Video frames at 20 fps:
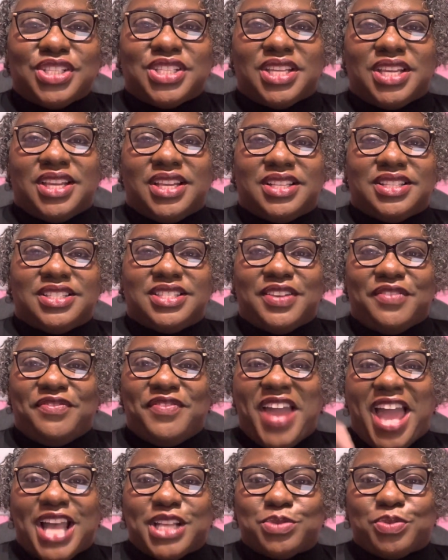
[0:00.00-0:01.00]
in to
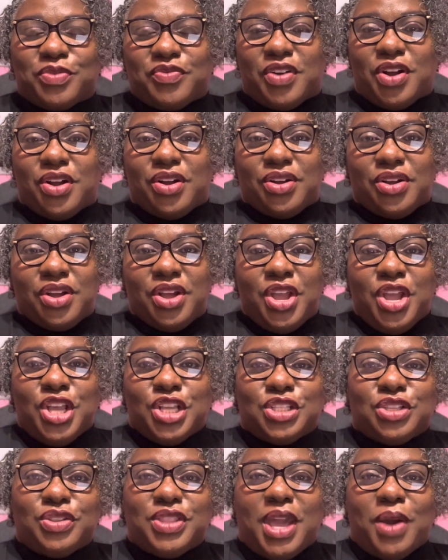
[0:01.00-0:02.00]
fast with her
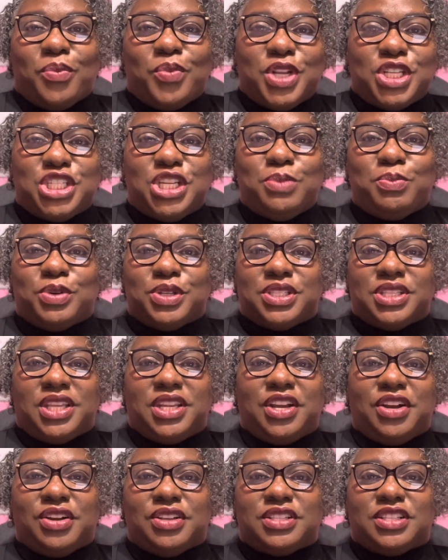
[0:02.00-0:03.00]
so that when she
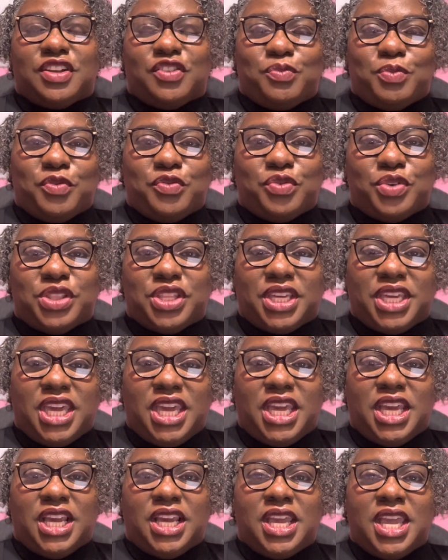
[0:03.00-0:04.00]
presented herself before the
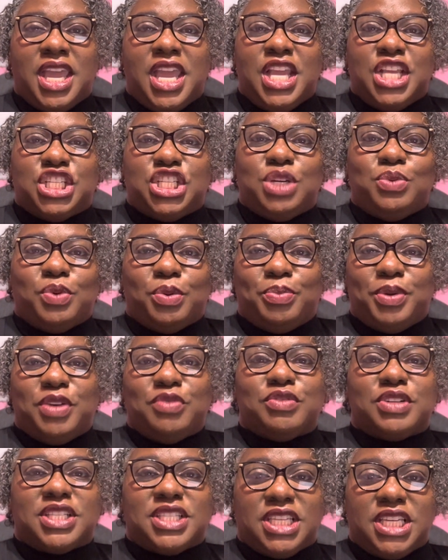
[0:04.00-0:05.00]
king, she would be
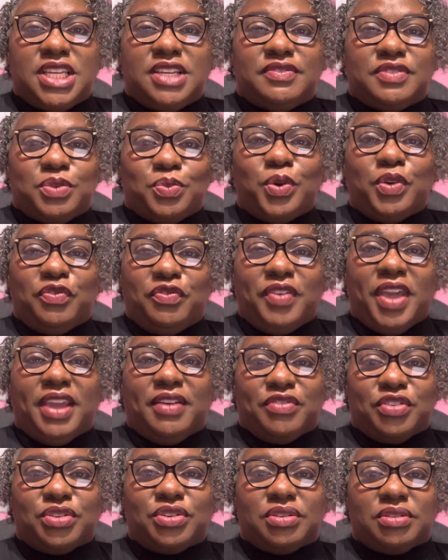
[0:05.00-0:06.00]
received with
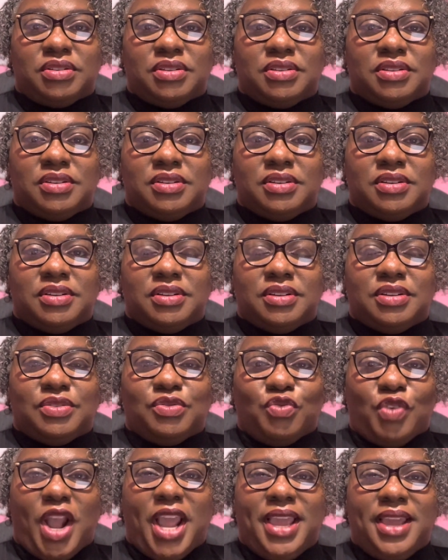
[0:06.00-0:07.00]
favor,
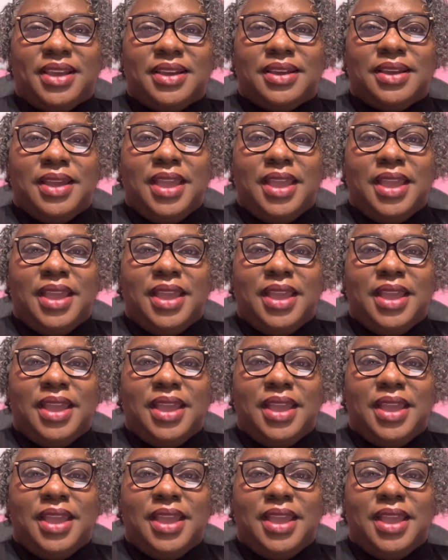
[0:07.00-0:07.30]
right?